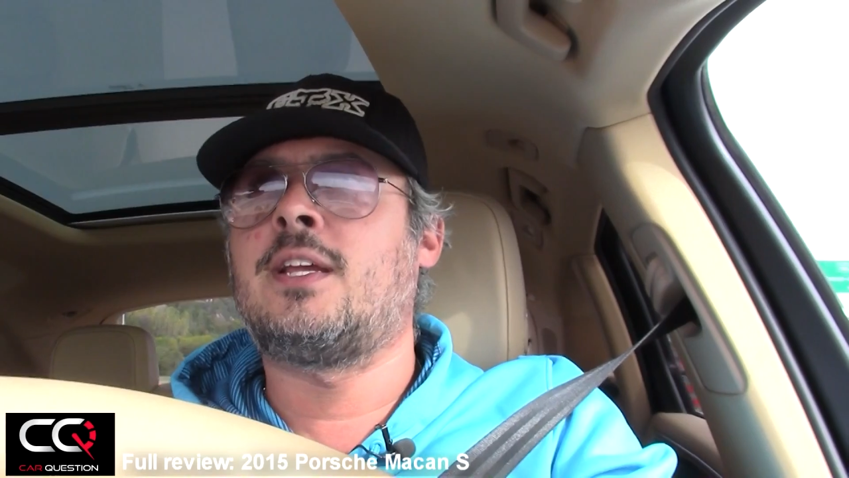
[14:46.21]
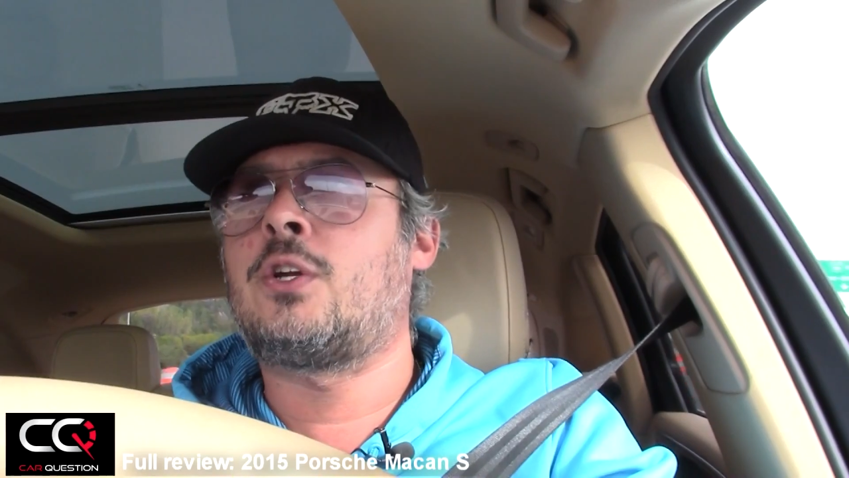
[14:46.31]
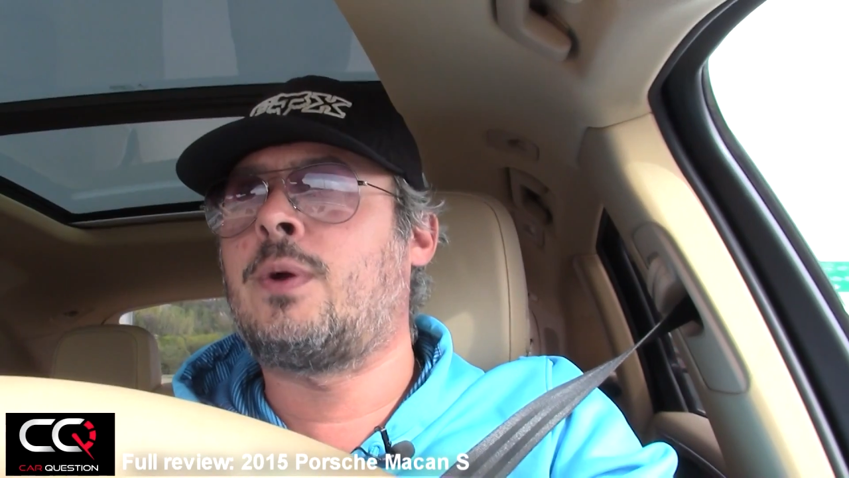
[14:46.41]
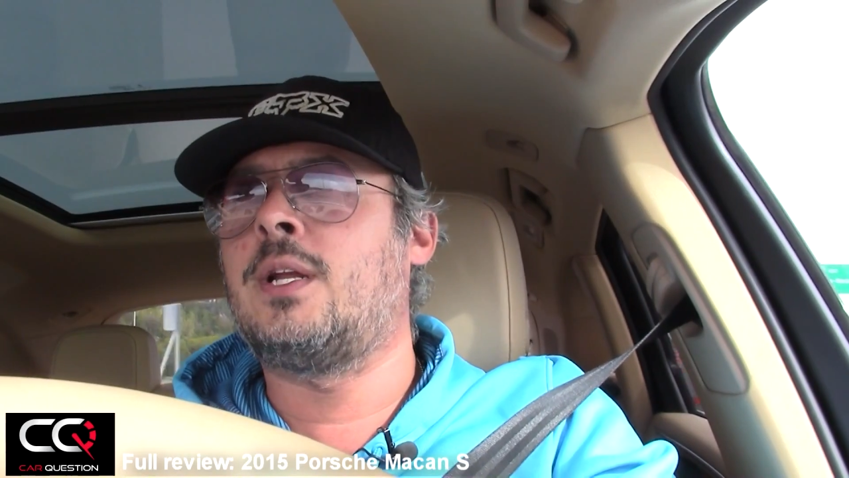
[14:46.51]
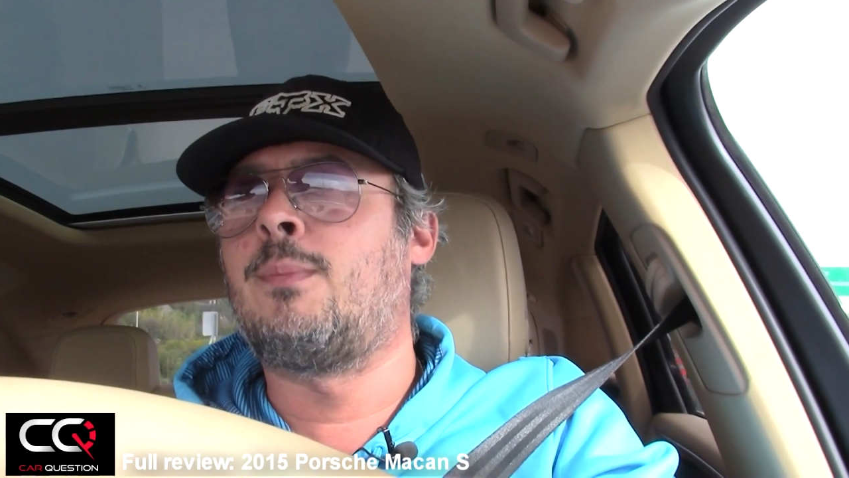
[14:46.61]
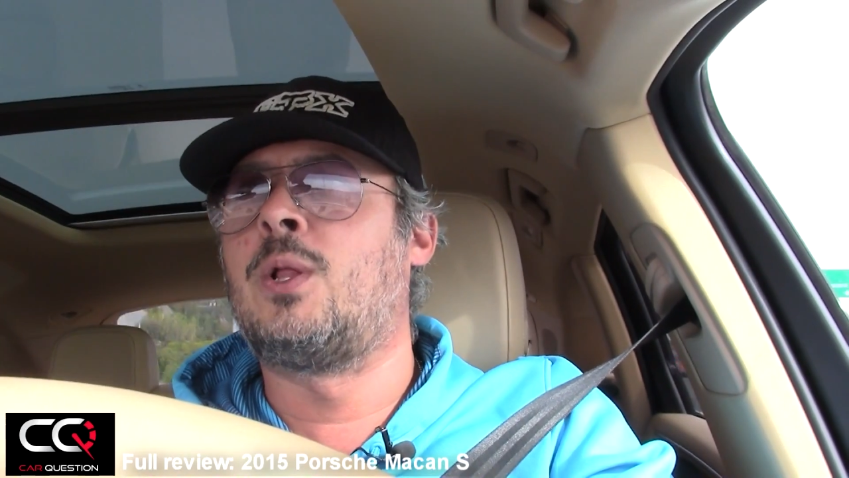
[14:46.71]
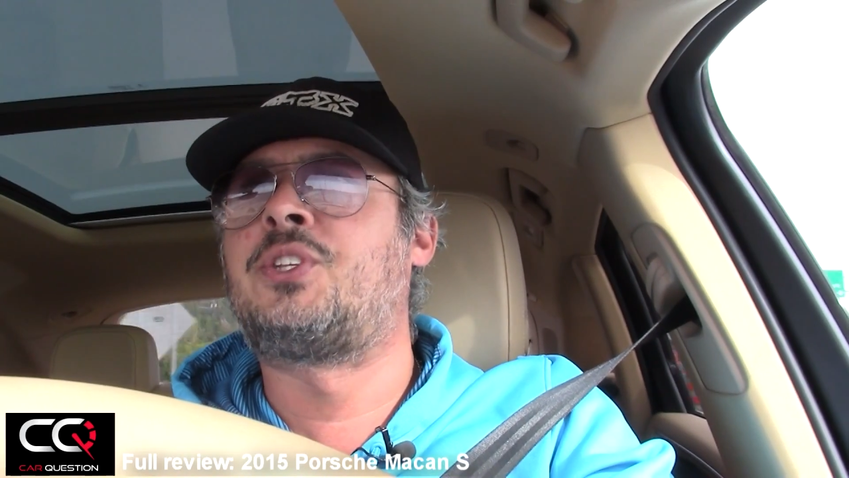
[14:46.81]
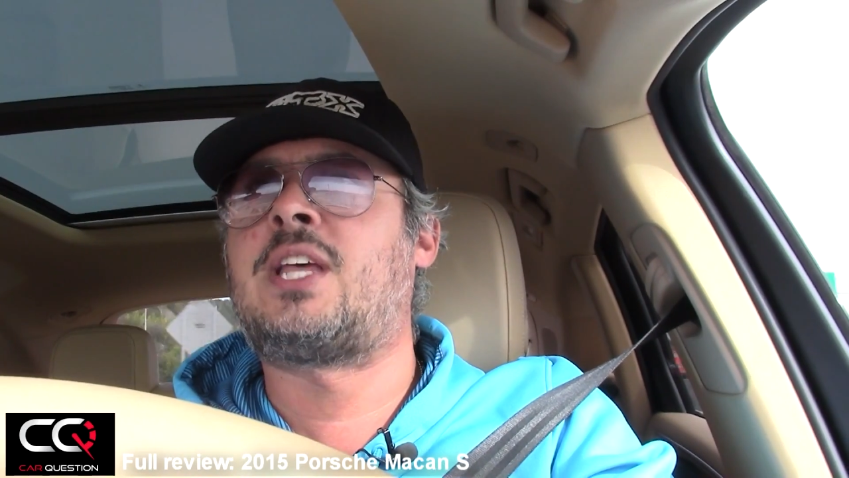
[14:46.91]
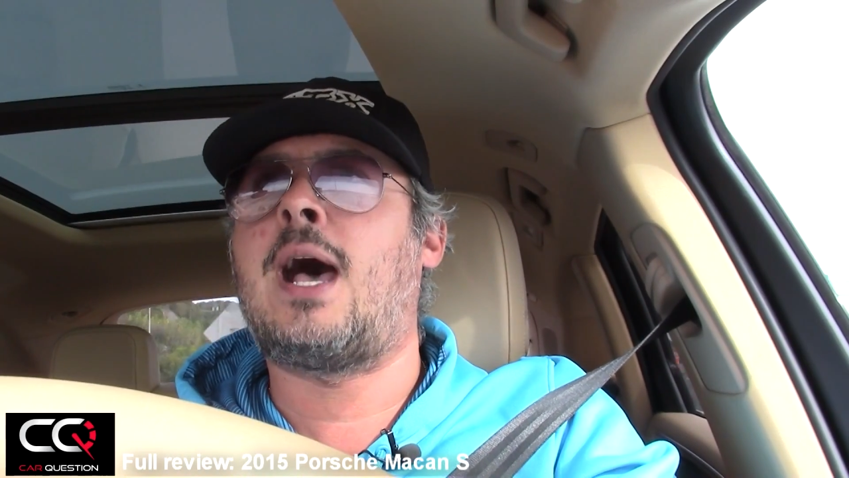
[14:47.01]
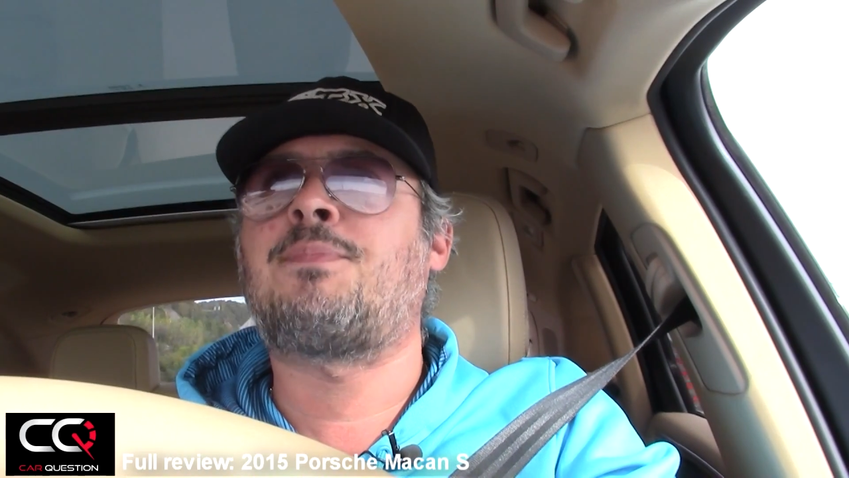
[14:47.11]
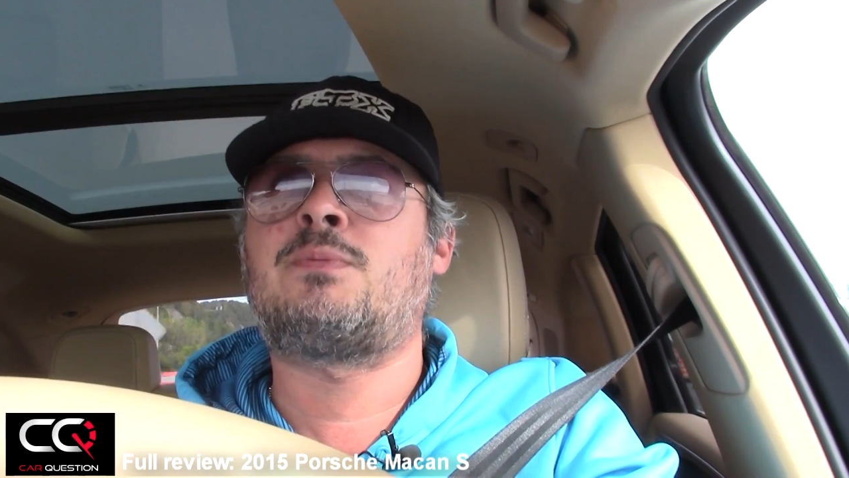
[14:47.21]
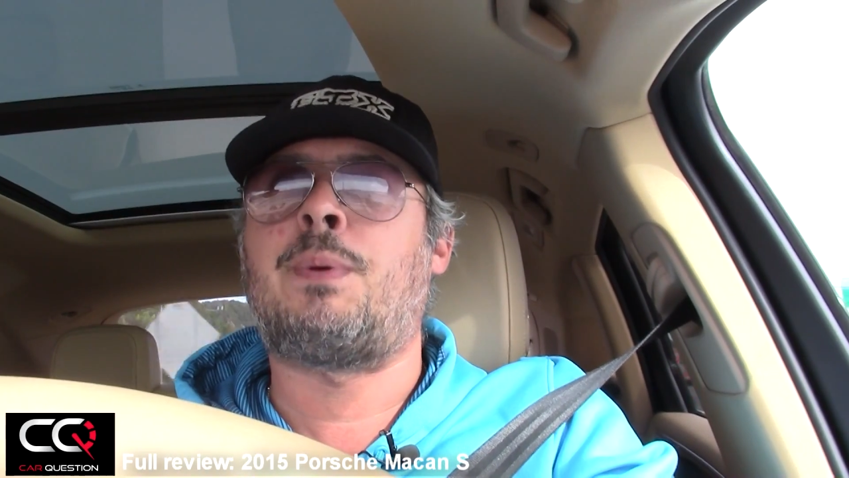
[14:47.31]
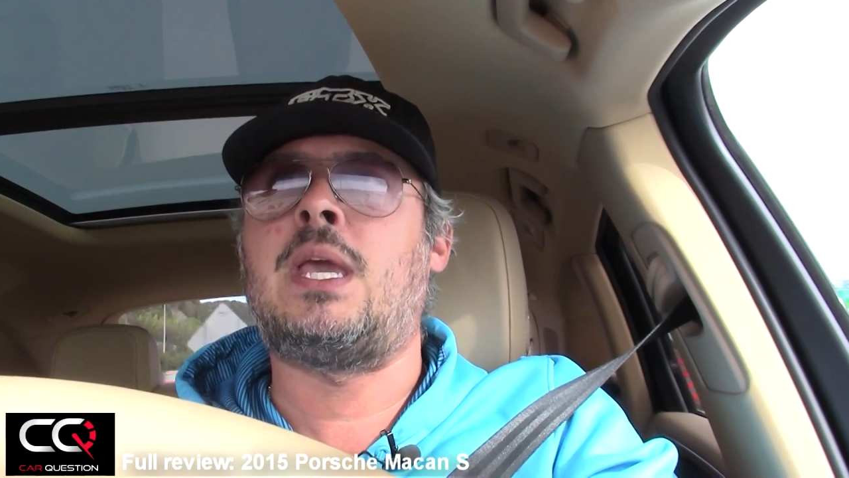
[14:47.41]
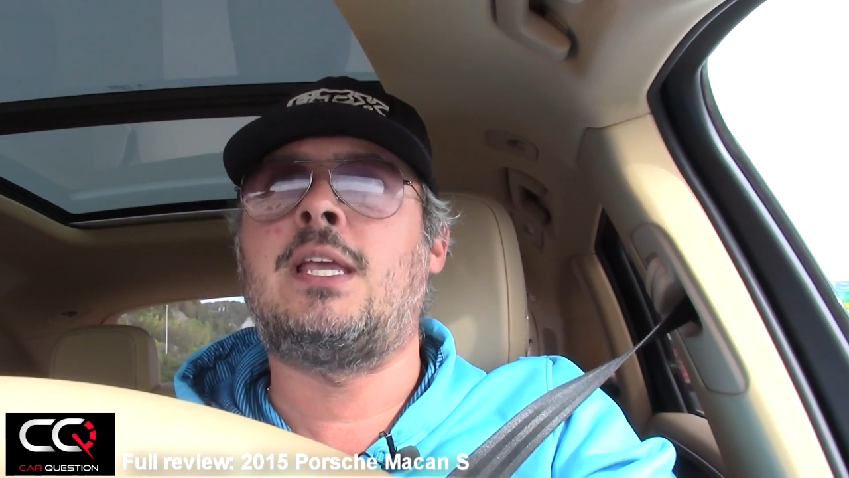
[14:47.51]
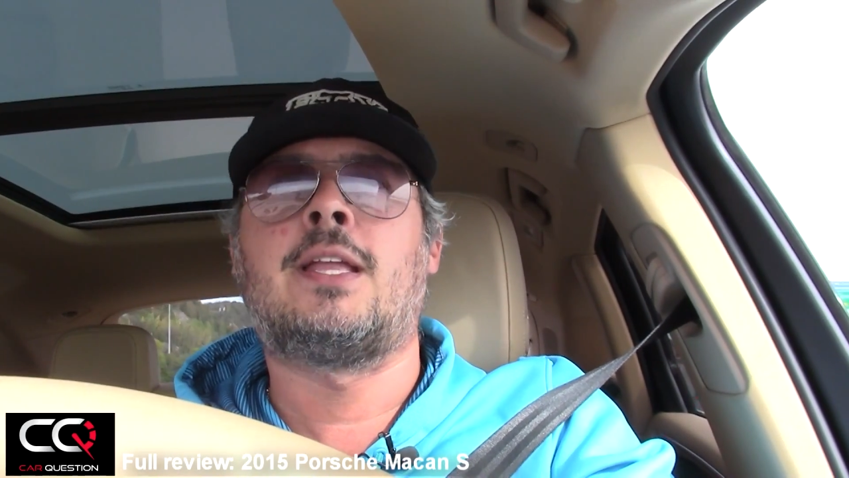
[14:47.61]
incredible top
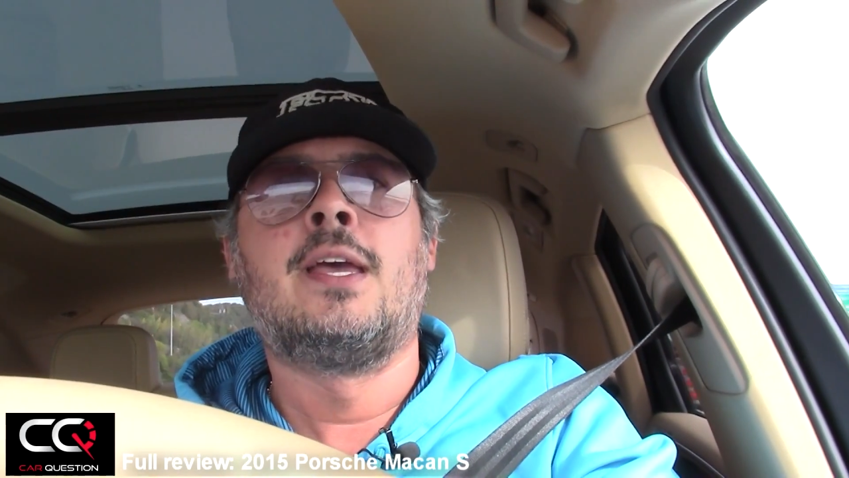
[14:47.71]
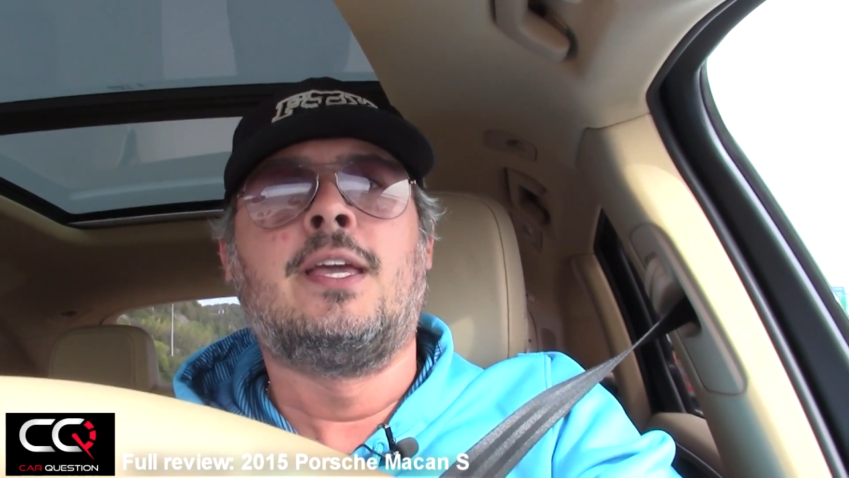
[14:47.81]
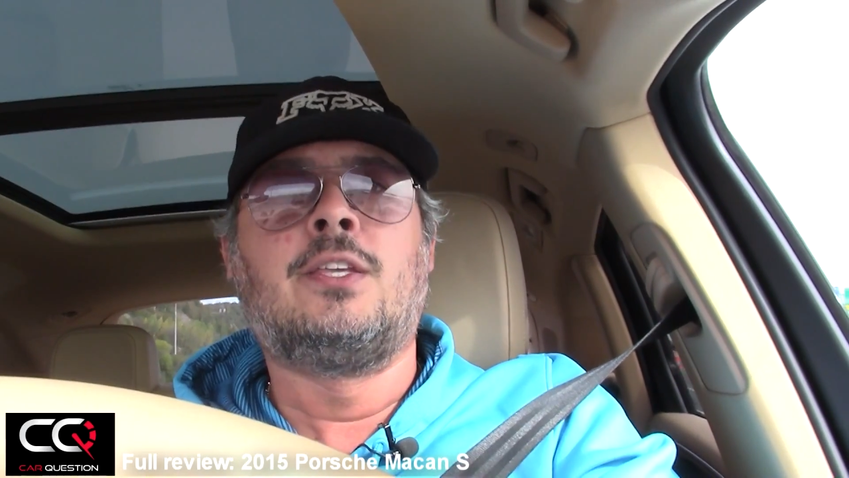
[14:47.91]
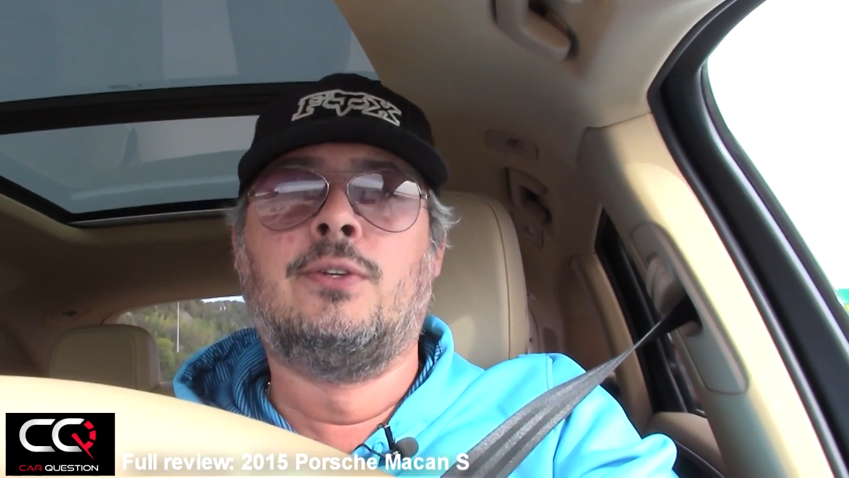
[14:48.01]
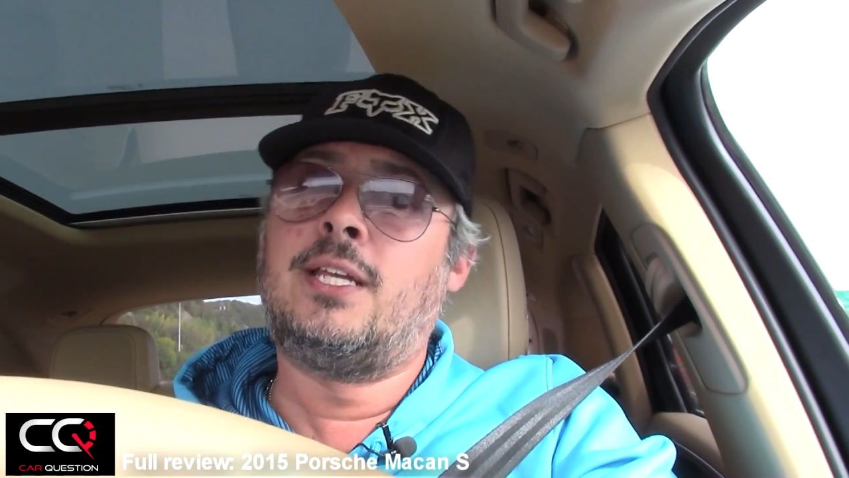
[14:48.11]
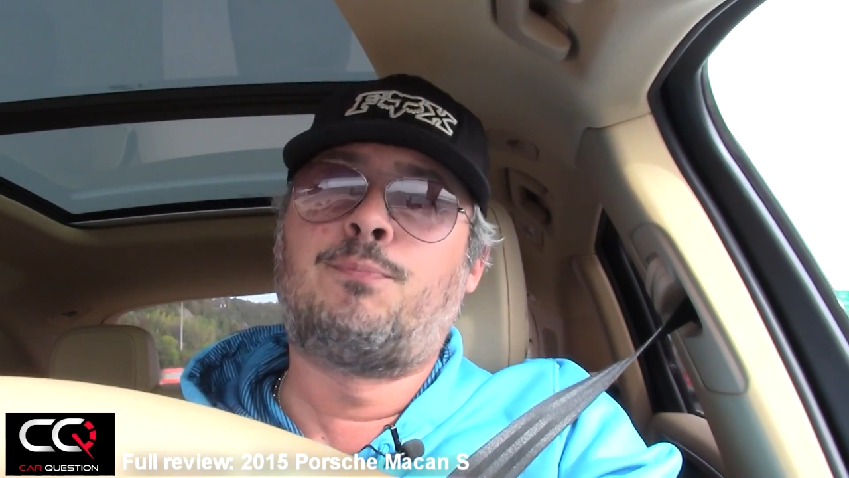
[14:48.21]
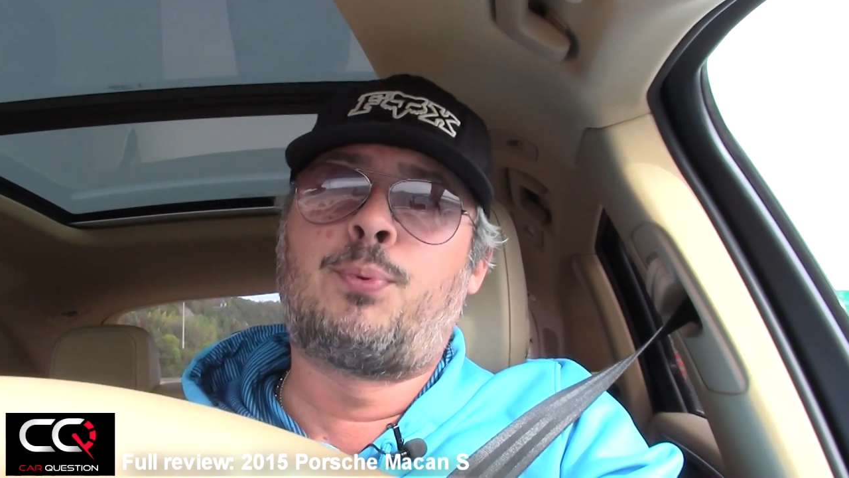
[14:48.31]
speed. You need